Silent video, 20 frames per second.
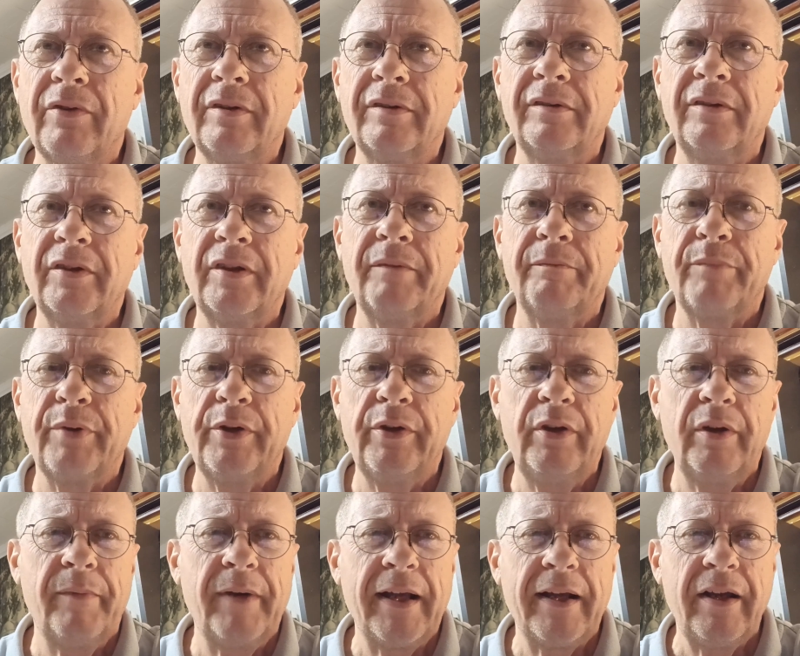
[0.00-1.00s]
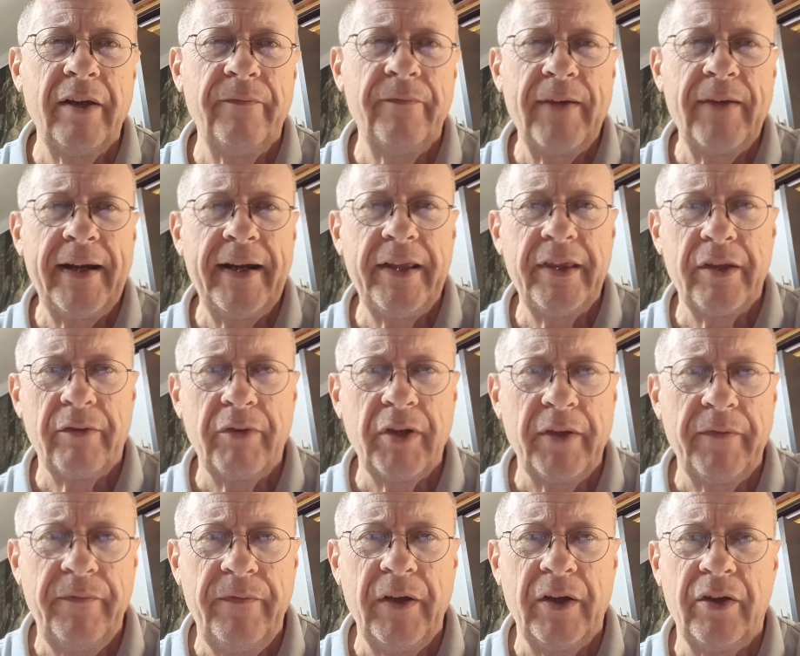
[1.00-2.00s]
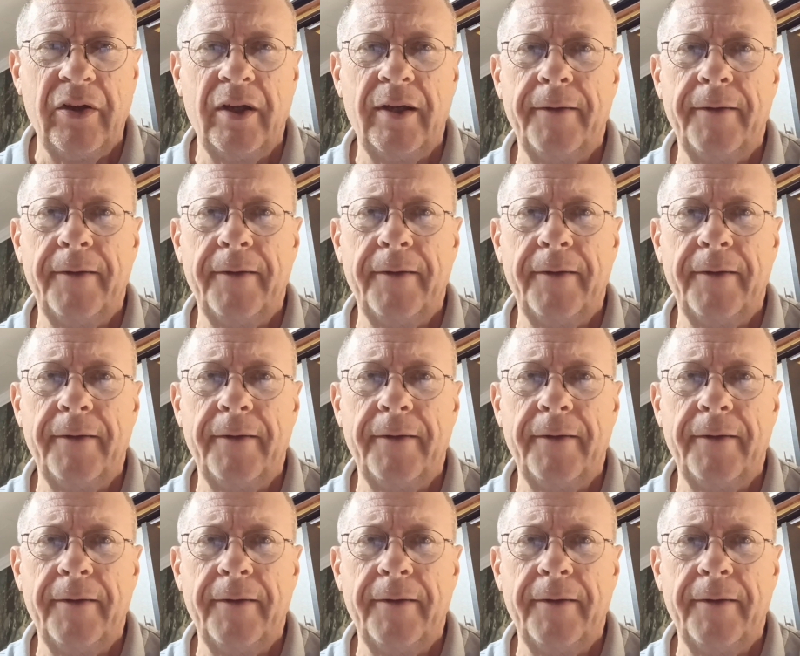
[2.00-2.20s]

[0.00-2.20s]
looking pretty good, but I couldn't find any that really fit good.